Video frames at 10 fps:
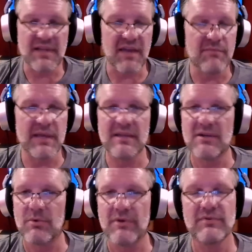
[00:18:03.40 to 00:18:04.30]
back in
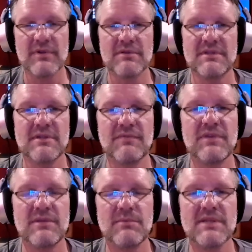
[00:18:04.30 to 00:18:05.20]
and work for another 10 or
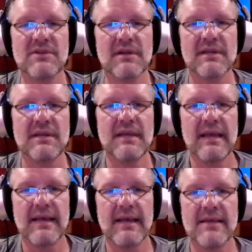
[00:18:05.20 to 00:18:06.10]
15 minutes on it.
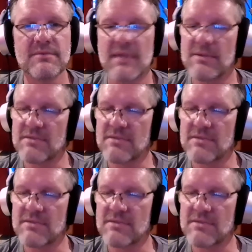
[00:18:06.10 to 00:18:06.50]
Sometimes I'm